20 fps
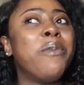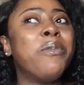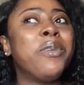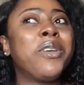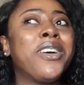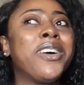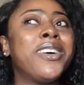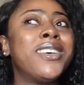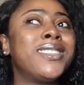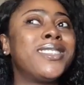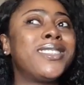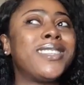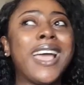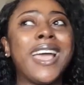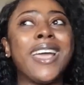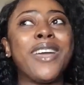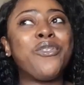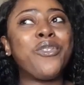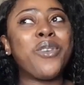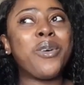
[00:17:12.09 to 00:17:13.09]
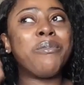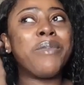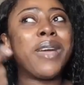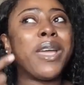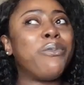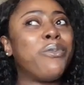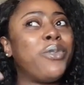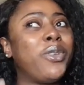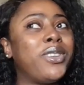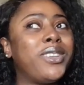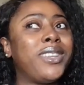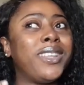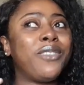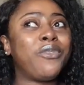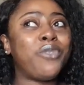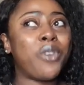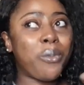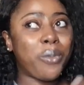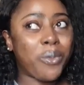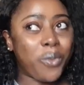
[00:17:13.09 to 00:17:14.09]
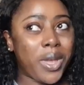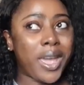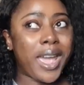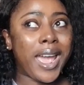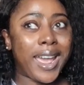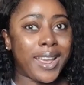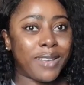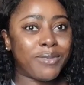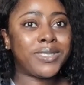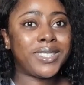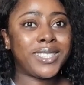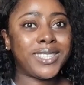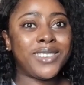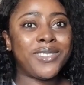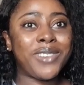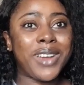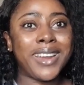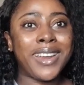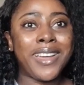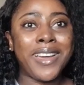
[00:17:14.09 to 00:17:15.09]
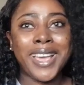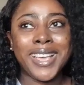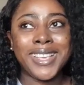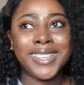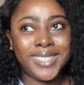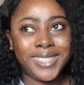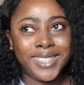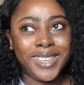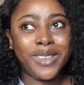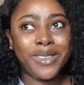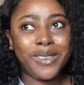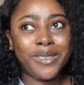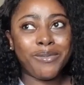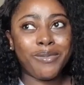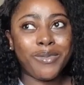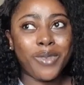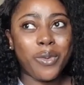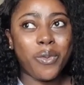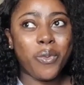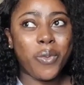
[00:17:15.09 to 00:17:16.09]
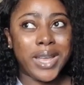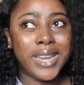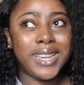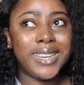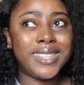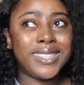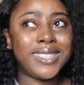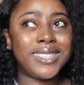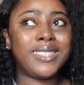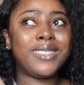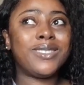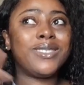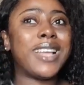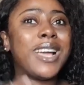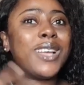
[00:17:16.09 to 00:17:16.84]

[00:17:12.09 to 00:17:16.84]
because from my building, from where I'm sitting right now, I can see Wendy's.